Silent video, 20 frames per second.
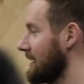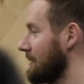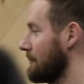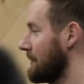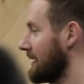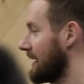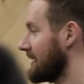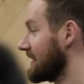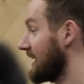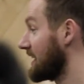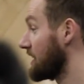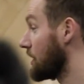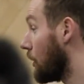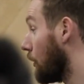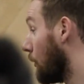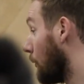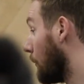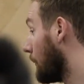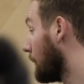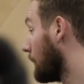Because I
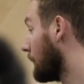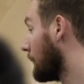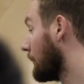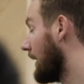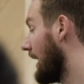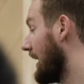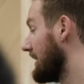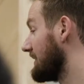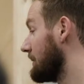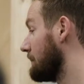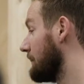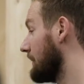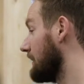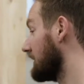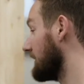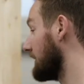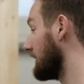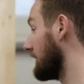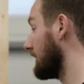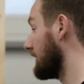know, as a
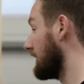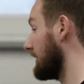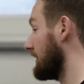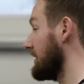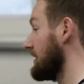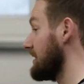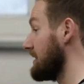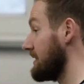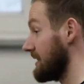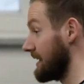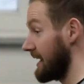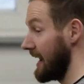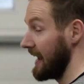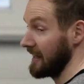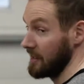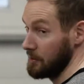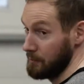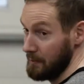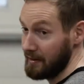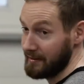builder, that I
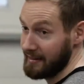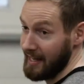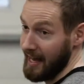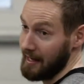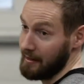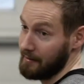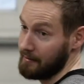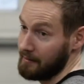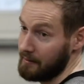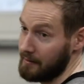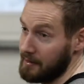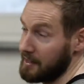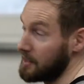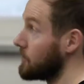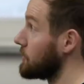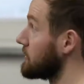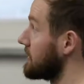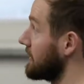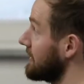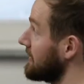can build that
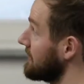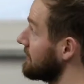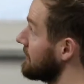using this